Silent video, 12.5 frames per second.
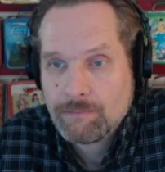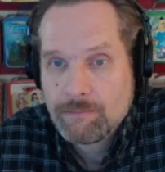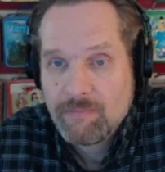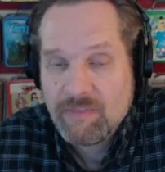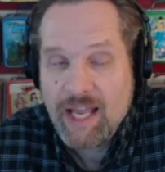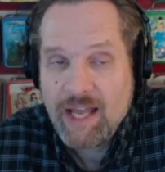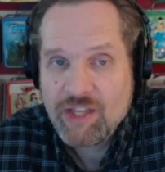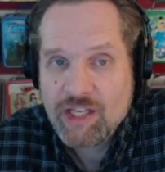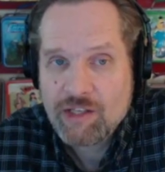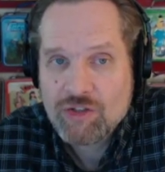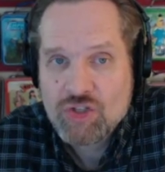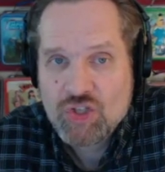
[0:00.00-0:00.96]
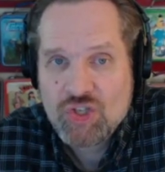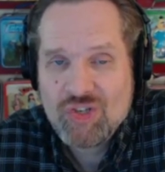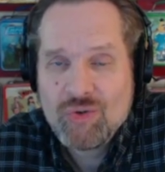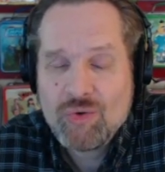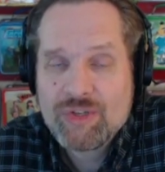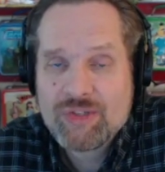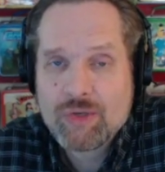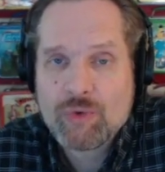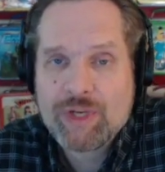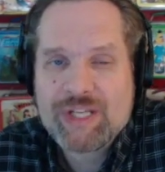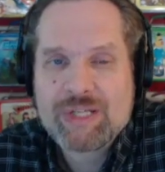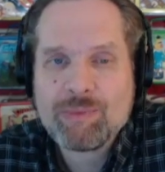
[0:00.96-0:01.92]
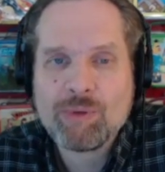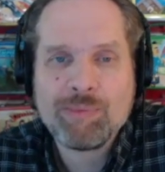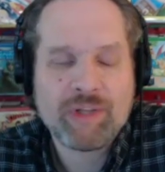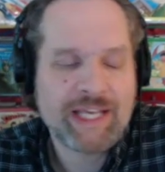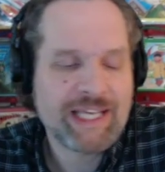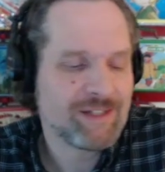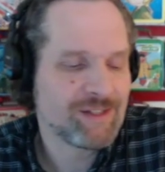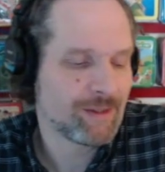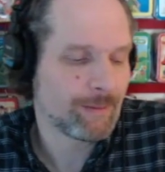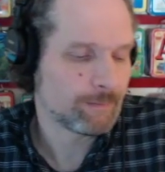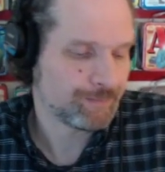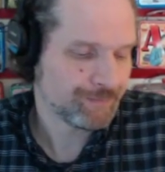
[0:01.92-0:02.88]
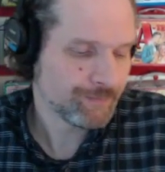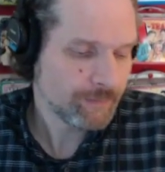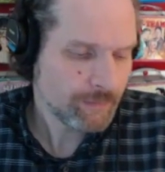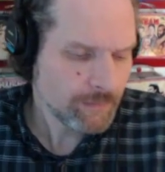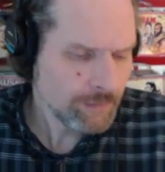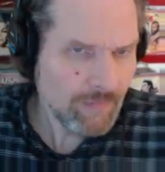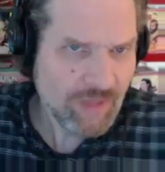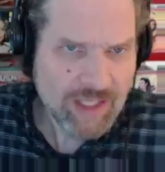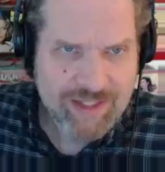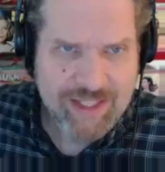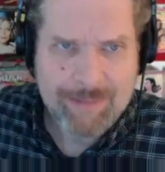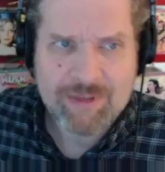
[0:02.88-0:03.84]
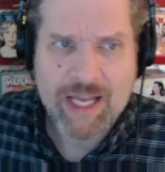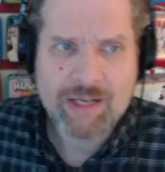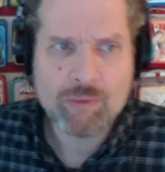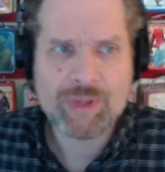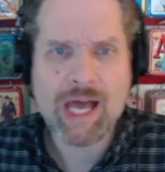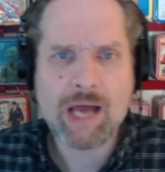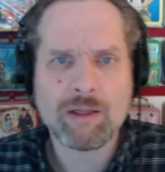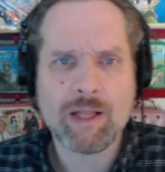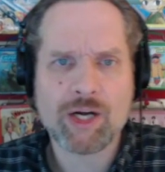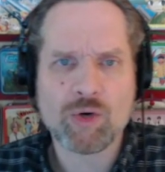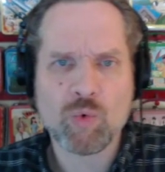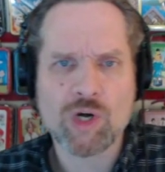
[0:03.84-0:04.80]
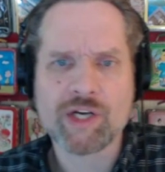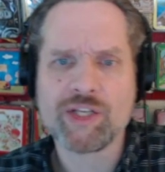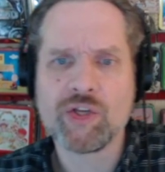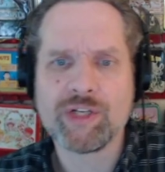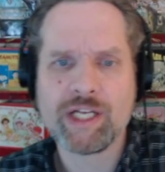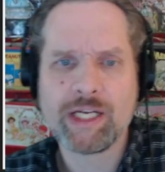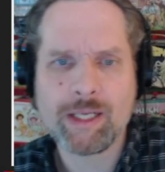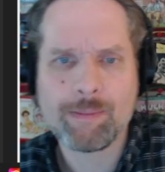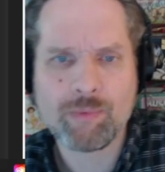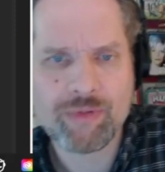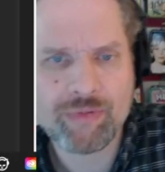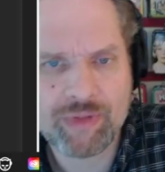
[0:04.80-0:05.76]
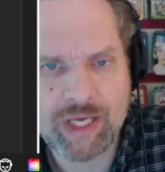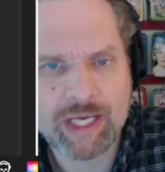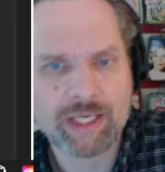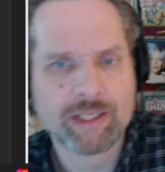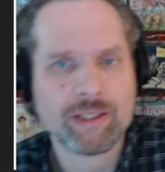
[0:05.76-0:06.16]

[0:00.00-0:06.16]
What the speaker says: Yeah, I think 2 is a reasonable place. Seems like without a lot of work, you can end up with 2.